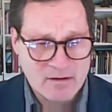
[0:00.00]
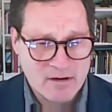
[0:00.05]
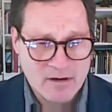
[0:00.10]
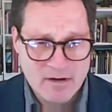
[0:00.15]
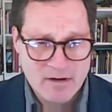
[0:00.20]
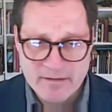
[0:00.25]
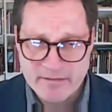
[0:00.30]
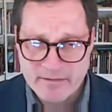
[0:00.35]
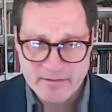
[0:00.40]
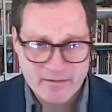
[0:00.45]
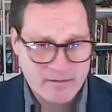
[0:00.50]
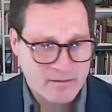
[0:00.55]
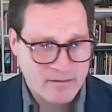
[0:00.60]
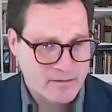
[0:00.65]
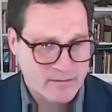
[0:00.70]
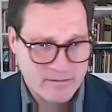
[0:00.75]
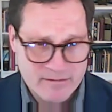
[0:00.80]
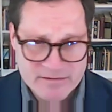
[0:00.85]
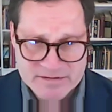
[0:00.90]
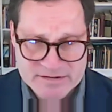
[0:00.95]
on
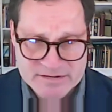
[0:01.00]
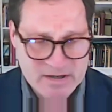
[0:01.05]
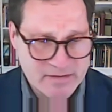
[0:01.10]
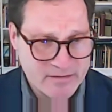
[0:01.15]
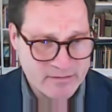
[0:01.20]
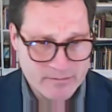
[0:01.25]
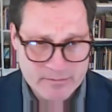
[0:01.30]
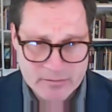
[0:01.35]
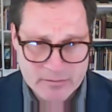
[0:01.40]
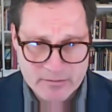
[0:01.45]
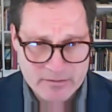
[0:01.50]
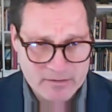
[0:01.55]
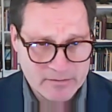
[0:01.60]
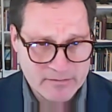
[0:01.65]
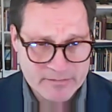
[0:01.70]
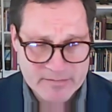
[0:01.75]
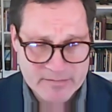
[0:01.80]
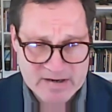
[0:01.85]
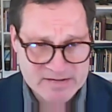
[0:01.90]
the southern border with